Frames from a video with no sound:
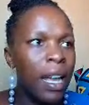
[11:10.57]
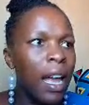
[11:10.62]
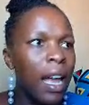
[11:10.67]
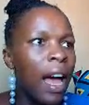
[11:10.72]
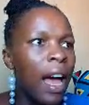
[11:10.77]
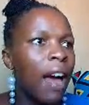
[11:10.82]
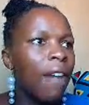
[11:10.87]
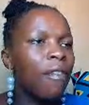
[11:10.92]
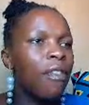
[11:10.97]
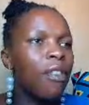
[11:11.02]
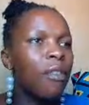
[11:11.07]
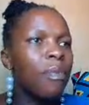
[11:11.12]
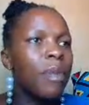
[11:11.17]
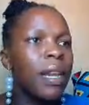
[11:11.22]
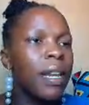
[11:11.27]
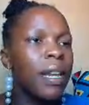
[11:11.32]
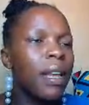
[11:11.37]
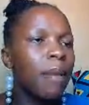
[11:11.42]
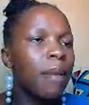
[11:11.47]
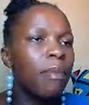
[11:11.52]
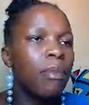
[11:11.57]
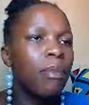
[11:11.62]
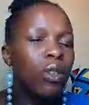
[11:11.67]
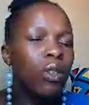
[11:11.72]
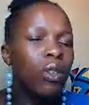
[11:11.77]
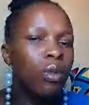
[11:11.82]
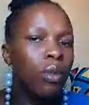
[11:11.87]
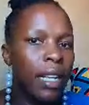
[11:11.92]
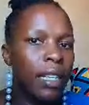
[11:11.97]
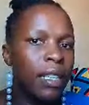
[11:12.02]
Have you been able to
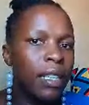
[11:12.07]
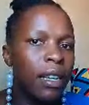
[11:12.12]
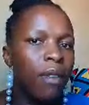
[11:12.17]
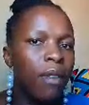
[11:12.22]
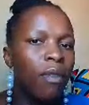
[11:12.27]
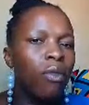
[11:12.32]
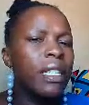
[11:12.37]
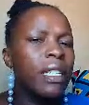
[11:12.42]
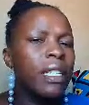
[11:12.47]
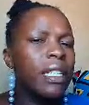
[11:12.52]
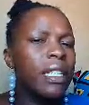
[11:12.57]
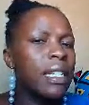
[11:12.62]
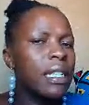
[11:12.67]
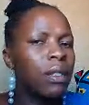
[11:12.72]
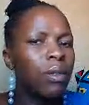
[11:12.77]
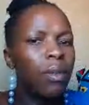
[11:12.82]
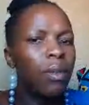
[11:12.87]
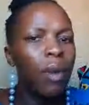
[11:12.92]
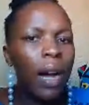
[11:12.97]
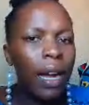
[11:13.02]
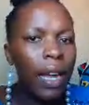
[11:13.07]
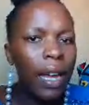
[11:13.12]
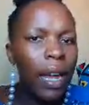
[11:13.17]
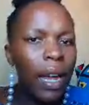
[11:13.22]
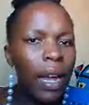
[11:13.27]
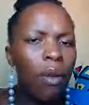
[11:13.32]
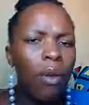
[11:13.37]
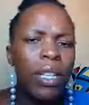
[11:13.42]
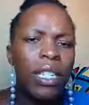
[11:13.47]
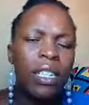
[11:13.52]
achieve what is working,
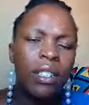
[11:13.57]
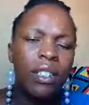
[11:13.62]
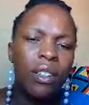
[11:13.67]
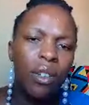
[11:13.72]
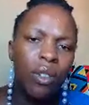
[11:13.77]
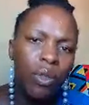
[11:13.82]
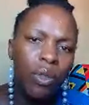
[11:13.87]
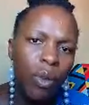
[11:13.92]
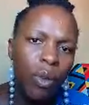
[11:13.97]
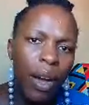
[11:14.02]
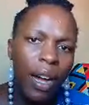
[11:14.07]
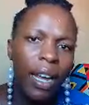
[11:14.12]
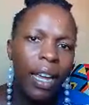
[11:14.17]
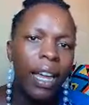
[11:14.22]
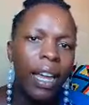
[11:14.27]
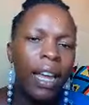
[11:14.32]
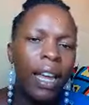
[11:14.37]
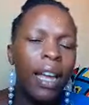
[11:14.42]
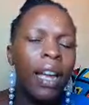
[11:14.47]
what is not working,